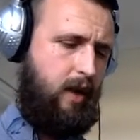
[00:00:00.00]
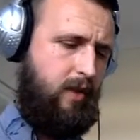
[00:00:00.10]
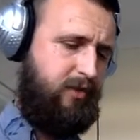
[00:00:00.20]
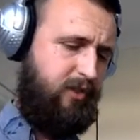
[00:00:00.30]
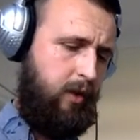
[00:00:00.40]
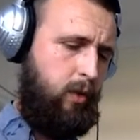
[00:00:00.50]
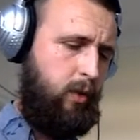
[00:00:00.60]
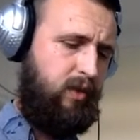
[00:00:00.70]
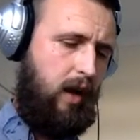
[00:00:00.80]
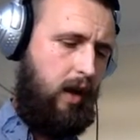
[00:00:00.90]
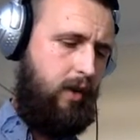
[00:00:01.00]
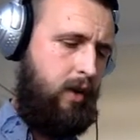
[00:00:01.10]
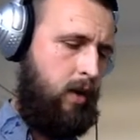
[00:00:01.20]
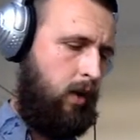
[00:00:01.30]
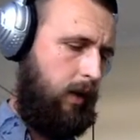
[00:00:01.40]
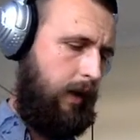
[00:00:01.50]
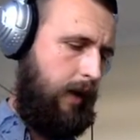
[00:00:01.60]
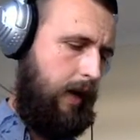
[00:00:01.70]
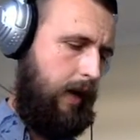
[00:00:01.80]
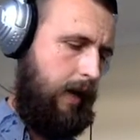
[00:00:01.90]
Stills are not
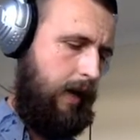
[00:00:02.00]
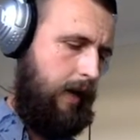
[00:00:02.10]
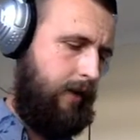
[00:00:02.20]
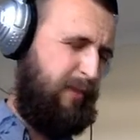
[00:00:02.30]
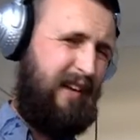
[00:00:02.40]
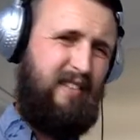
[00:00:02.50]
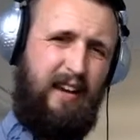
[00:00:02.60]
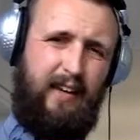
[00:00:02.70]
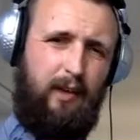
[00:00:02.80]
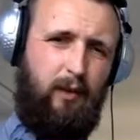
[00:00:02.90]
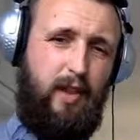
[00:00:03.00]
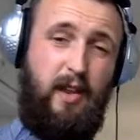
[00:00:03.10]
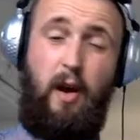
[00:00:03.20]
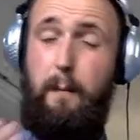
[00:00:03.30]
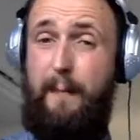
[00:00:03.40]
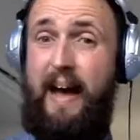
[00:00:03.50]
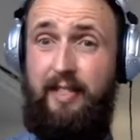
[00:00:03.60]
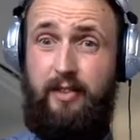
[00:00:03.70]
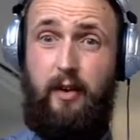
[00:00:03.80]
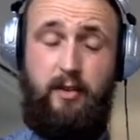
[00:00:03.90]
uh, spectacular on it. They're not
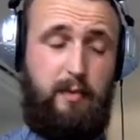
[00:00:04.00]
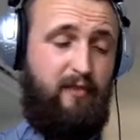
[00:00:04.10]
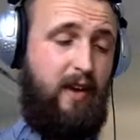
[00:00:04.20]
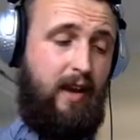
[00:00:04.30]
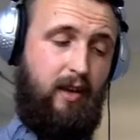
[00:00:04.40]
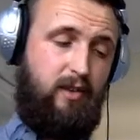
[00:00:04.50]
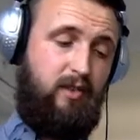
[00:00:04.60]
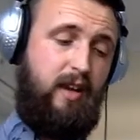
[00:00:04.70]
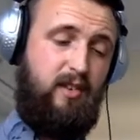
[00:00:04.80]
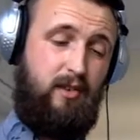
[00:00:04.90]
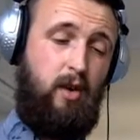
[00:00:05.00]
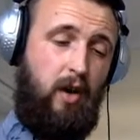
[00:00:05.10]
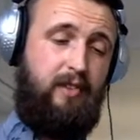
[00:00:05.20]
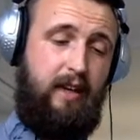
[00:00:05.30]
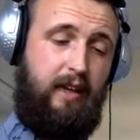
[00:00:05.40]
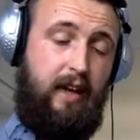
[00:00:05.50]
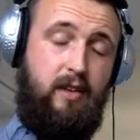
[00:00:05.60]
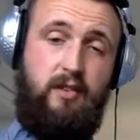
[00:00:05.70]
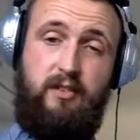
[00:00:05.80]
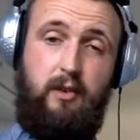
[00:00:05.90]
bad though. To be fair, to say it's not a
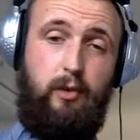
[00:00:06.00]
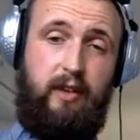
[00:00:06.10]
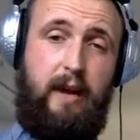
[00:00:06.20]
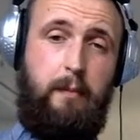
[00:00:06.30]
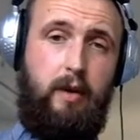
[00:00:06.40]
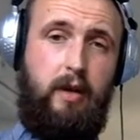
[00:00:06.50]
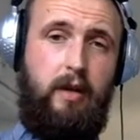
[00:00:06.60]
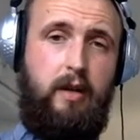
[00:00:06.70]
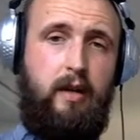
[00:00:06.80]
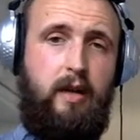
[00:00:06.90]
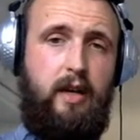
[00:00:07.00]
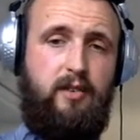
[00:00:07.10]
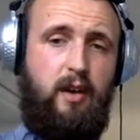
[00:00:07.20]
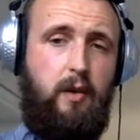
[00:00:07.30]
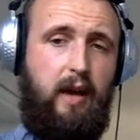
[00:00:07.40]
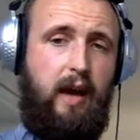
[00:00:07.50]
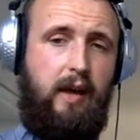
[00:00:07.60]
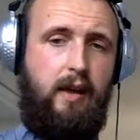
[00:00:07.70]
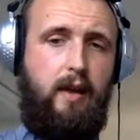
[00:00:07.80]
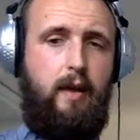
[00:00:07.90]
dedicated stills camera, it's
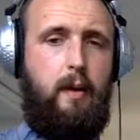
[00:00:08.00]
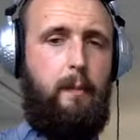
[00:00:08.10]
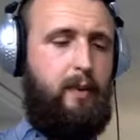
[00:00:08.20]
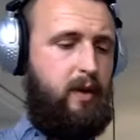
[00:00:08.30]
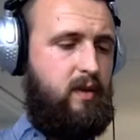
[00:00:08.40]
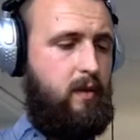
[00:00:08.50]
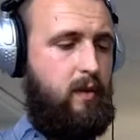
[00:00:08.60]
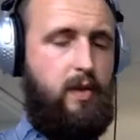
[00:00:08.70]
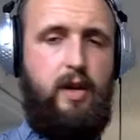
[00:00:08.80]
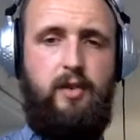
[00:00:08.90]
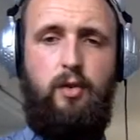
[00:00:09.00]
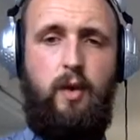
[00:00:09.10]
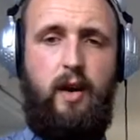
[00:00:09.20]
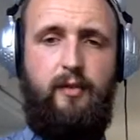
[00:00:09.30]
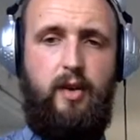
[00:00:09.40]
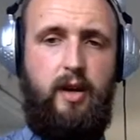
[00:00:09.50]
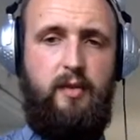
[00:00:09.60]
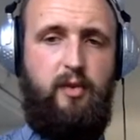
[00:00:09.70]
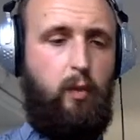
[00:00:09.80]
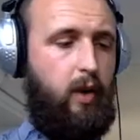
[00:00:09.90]
okay but it's all right for
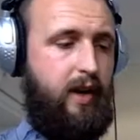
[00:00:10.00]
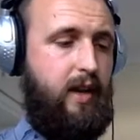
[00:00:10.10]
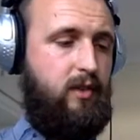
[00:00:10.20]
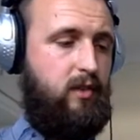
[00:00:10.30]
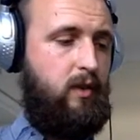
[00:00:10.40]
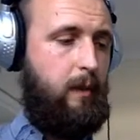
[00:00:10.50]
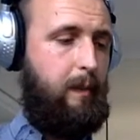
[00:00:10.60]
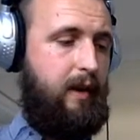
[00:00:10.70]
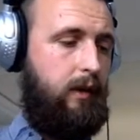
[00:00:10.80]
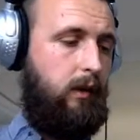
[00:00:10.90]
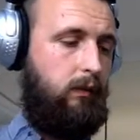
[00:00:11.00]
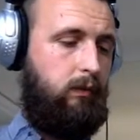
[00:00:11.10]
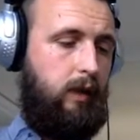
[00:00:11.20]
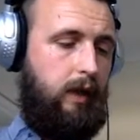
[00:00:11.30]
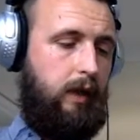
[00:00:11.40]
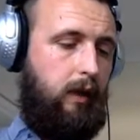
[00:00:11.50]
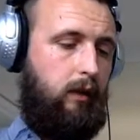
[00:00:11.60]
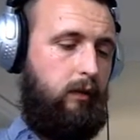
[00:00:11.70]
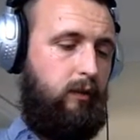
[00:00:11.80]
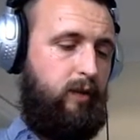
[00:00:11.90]
for what it is. It's not a bad little uh,
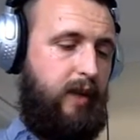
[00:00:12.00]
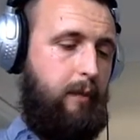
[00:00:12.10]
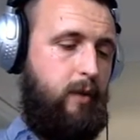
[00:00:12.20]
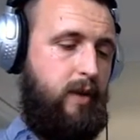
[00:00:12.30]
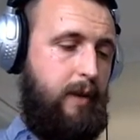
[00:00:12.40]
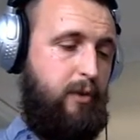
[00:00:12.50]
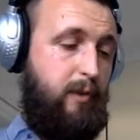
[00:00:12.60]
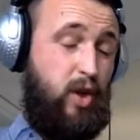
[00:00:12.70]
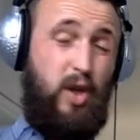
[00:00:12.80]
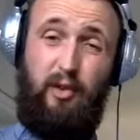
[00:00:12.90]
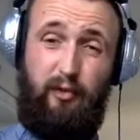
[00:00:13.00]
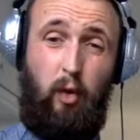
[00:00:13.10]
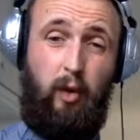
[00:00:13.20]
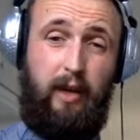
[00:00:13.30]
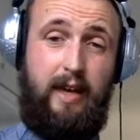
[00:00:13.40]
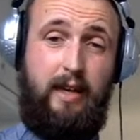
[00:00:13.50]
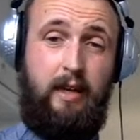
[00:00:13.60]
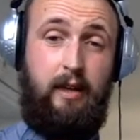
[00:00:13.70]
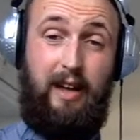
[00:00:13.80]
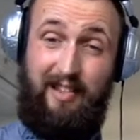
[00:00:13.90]
camera in that respect. Shoots 4K,
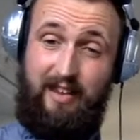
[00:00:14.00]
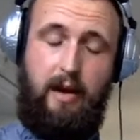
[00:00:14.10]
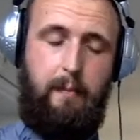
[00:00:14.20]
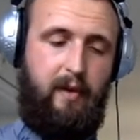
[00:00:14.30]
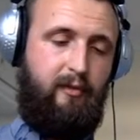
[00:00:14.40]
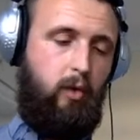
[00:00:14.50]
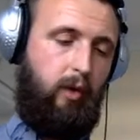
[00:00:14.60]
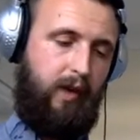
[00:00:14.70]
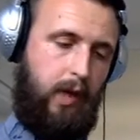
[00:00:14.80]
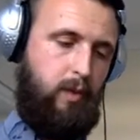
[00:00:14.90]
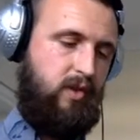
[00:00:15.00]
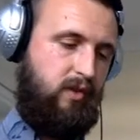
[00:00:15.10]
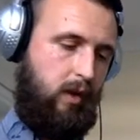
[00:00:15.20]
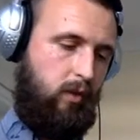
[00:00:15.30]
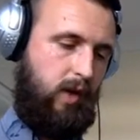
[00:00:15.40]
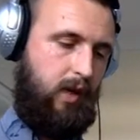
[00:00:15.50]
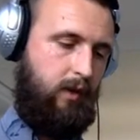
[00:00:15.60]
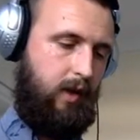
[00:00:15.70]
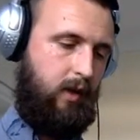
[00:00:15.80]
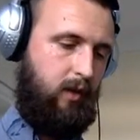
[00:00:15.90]
like 10-bit 4K, which is you know really
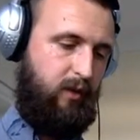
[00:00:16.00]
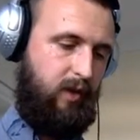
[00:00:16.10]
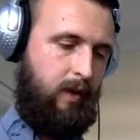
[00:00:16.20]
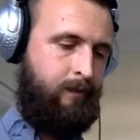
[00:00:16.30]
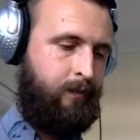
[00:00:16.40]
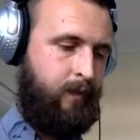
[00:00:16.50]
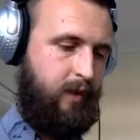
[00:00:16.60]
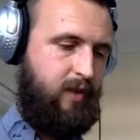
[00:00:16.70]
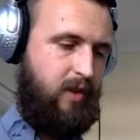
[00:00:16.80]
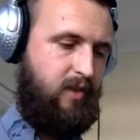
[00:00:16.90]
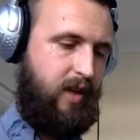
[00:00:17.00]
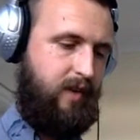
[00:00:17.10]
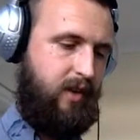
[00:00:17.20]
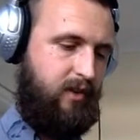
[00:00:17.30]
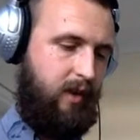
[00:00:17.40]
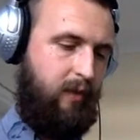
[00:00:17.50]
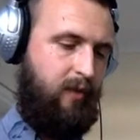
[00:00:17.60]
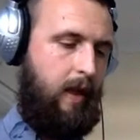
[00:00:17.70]
really good for for the TV stuff.